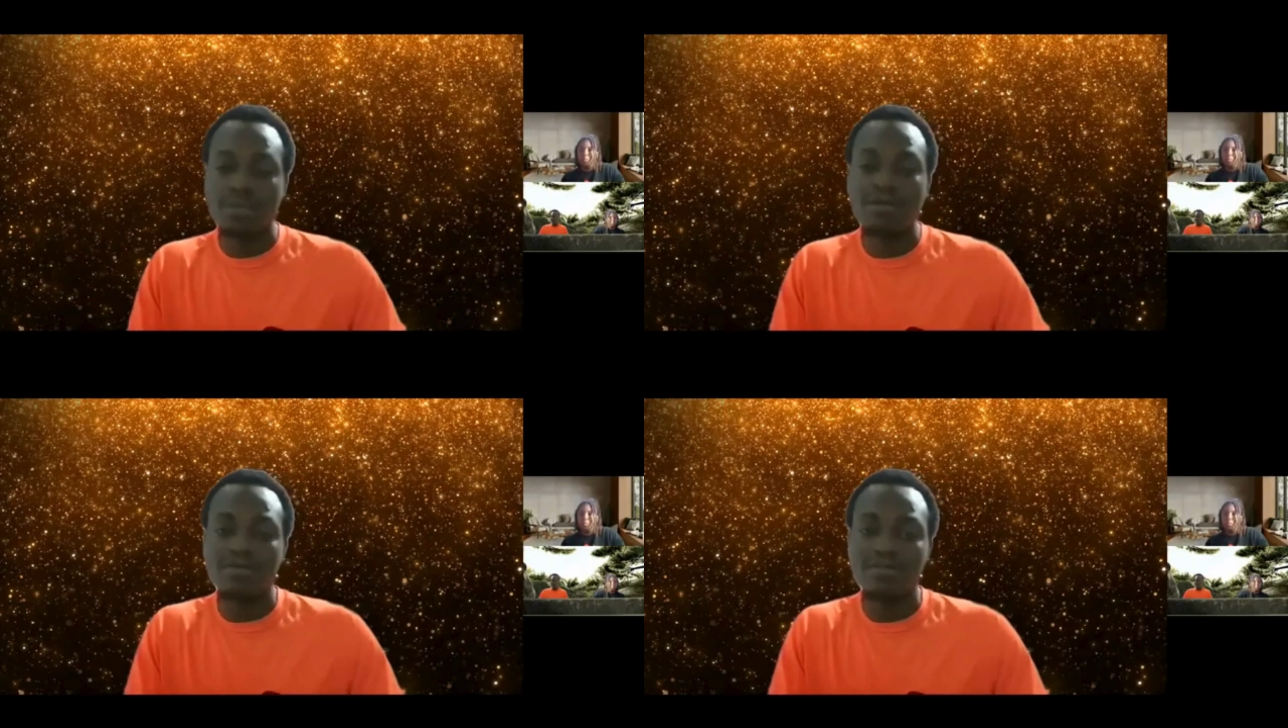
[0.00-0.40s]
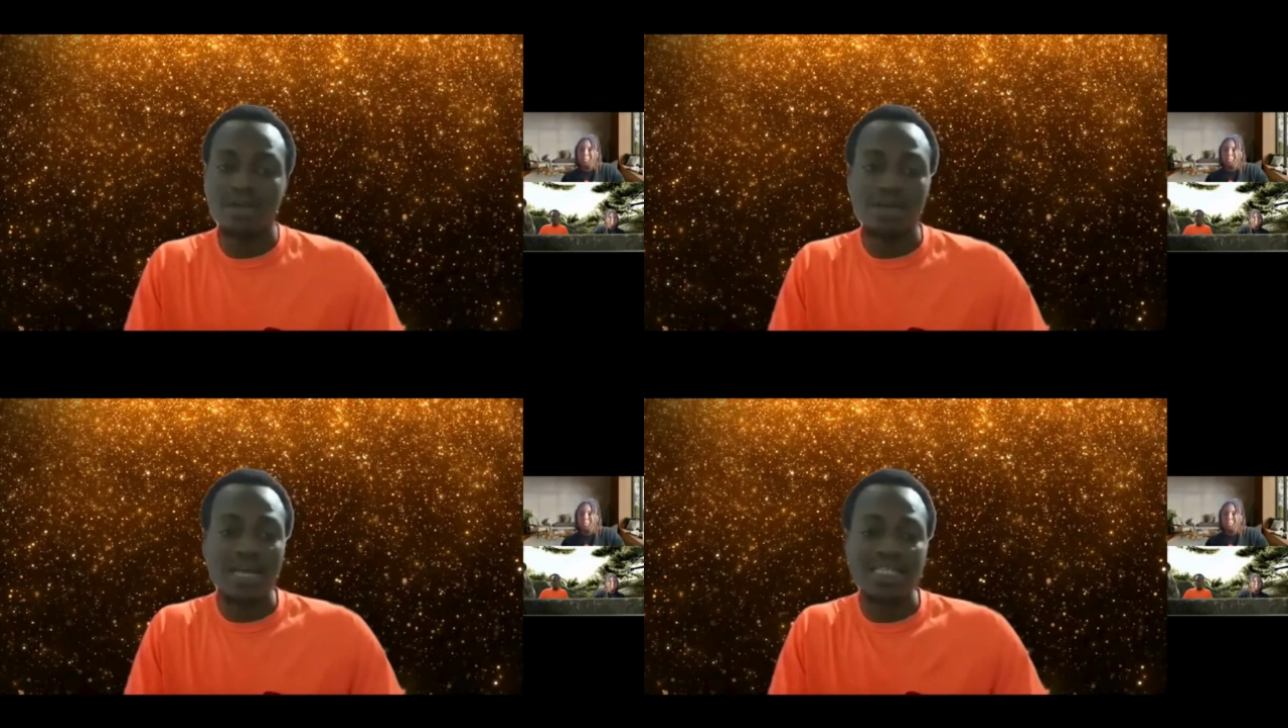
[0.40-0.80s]
number
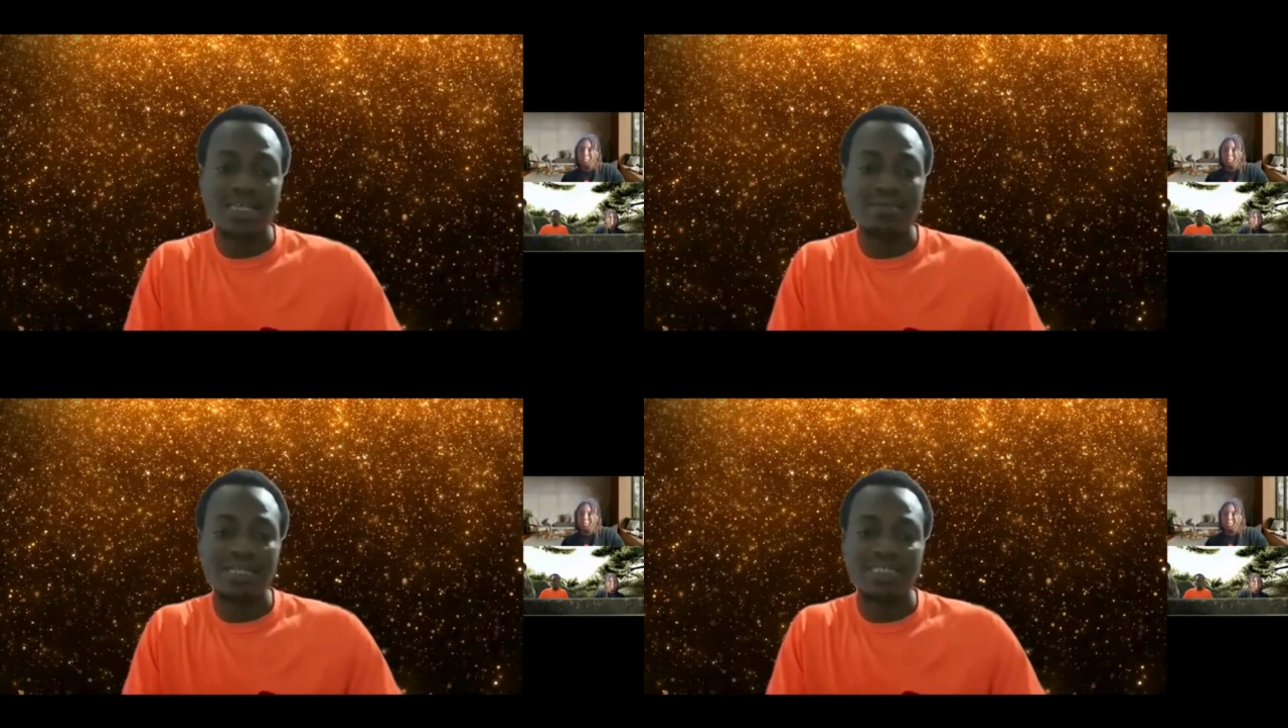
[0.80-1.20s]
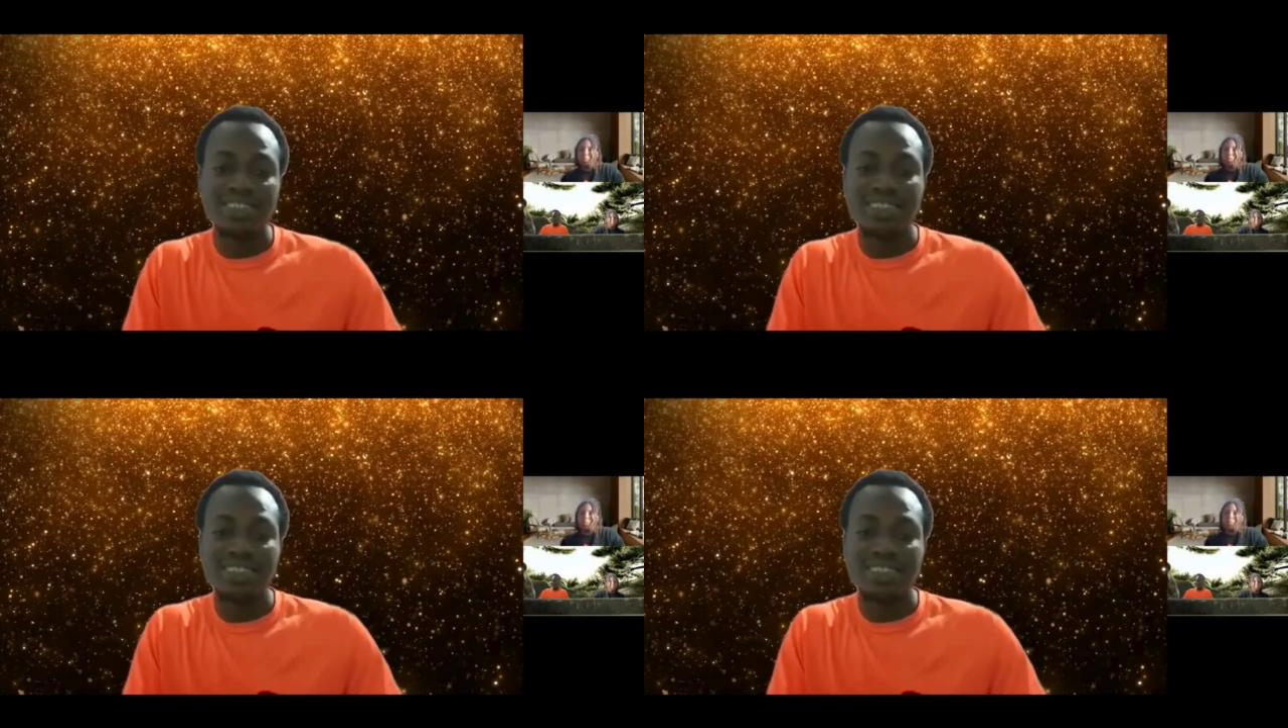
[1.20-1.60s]
of items
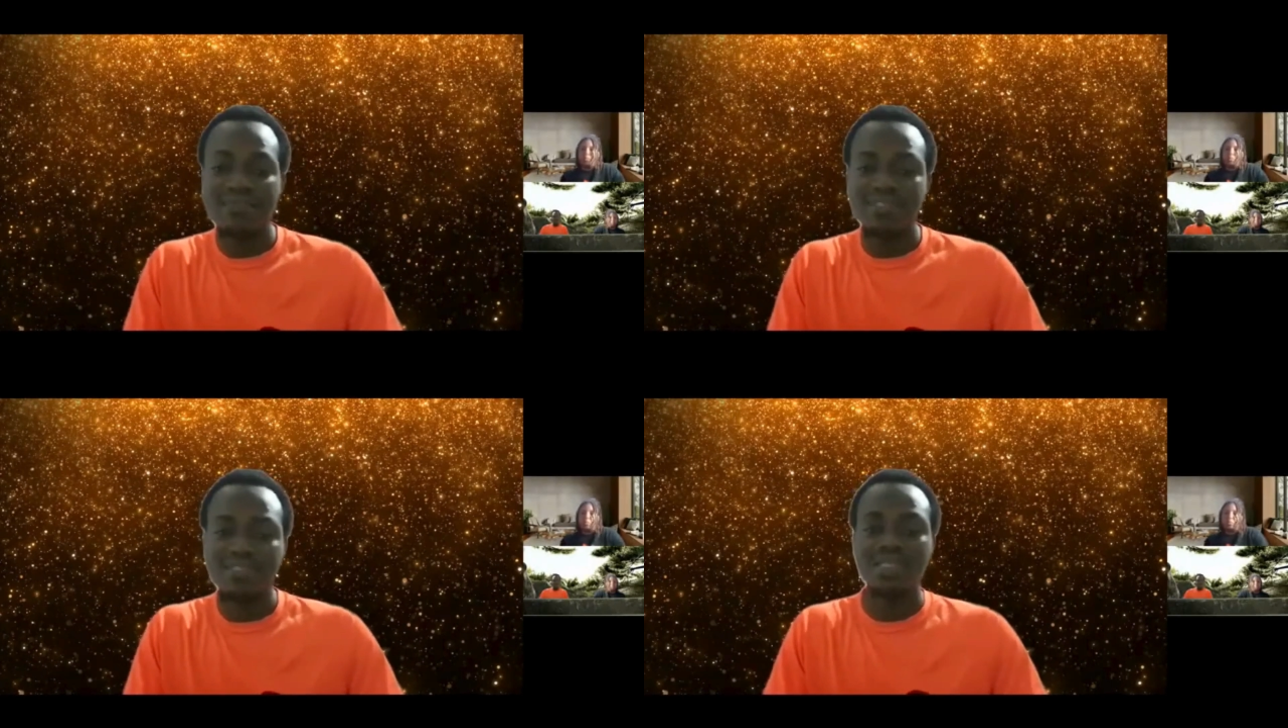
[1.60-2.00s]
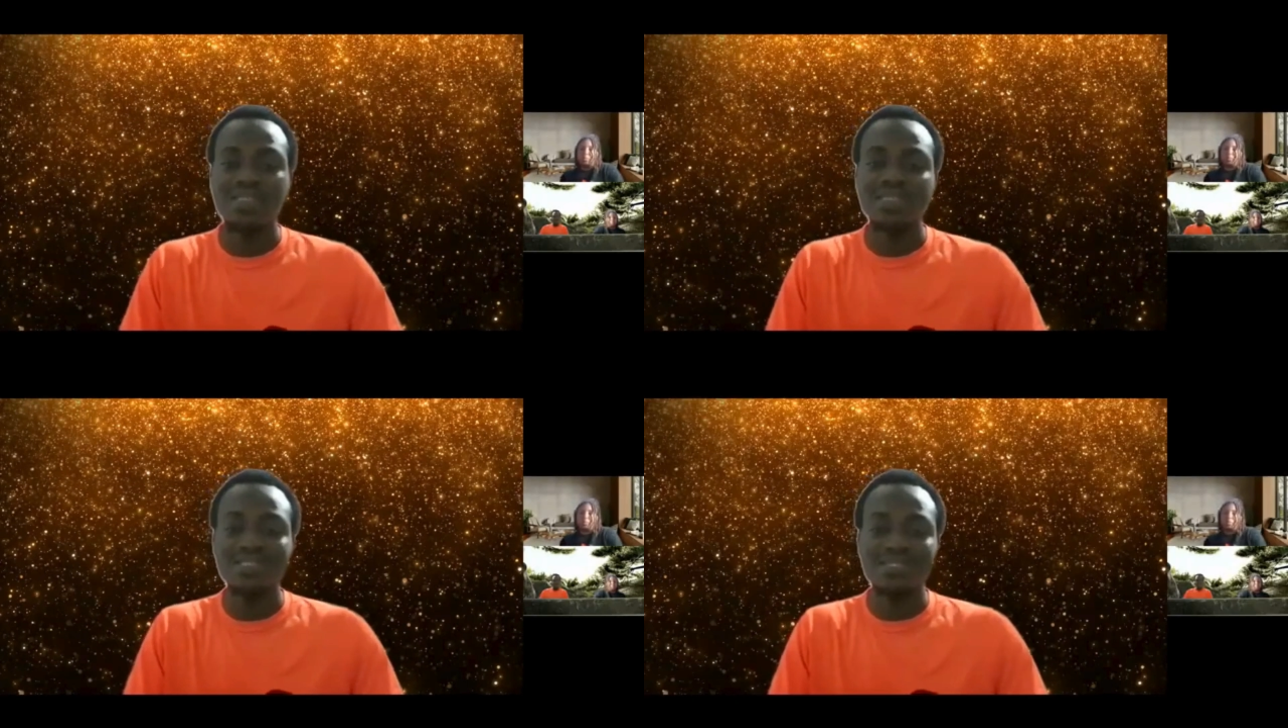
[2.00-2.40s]
that is left
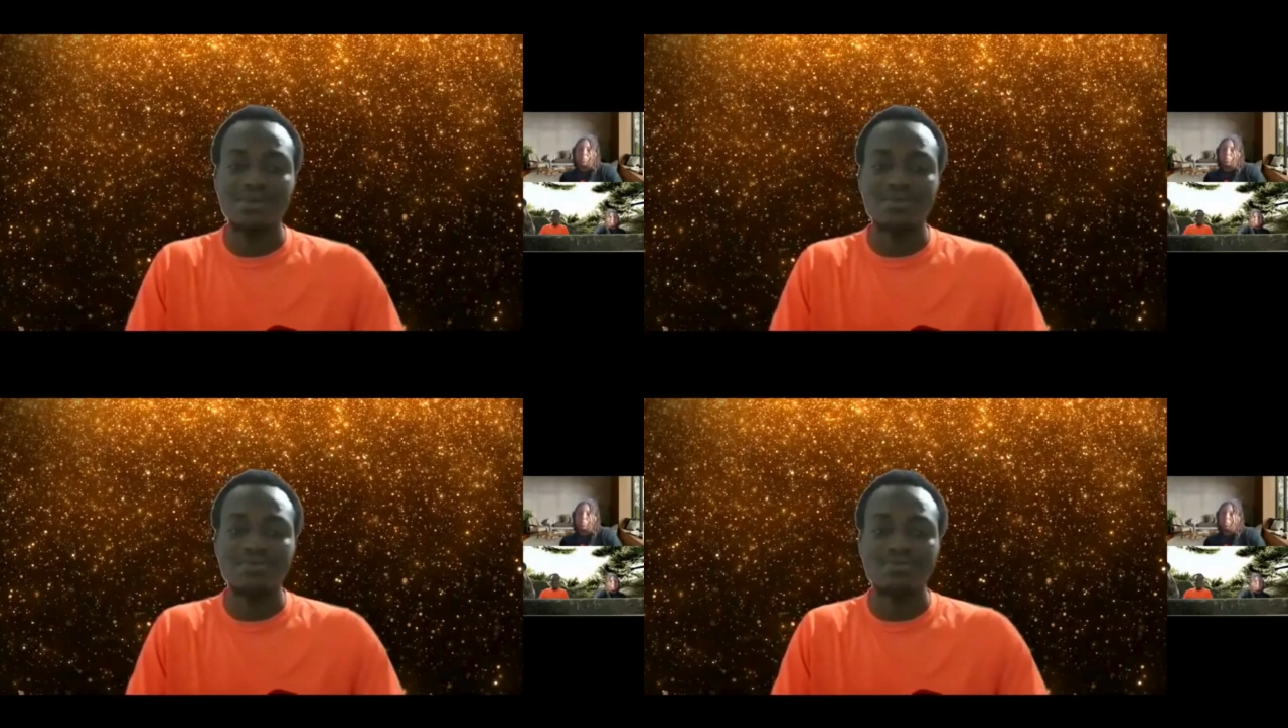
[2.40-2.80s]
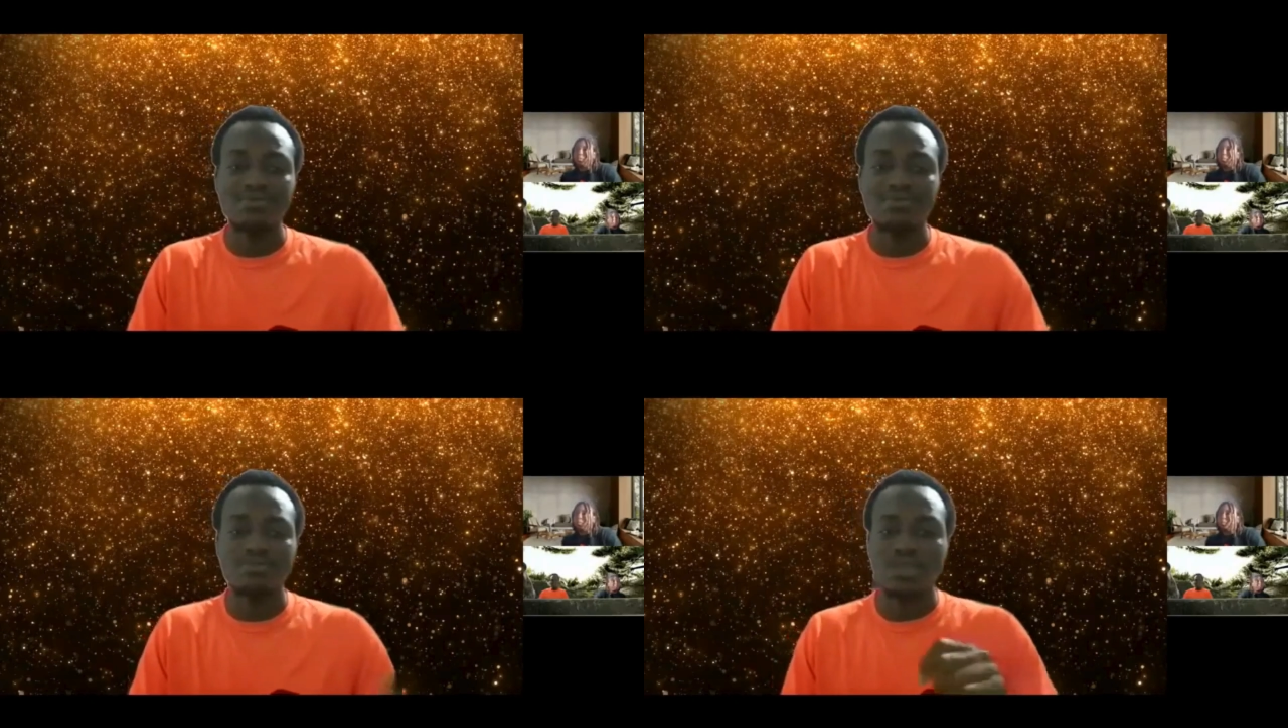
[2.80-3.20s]
in the store.
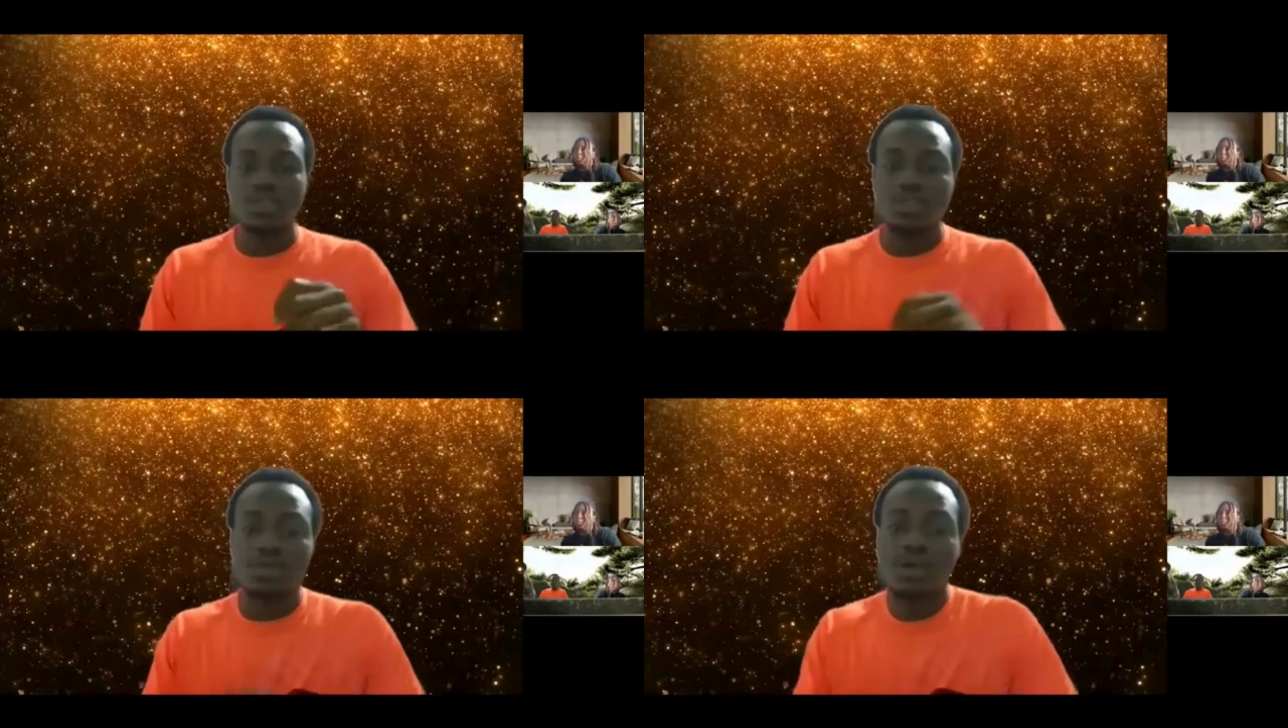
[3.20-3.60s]
So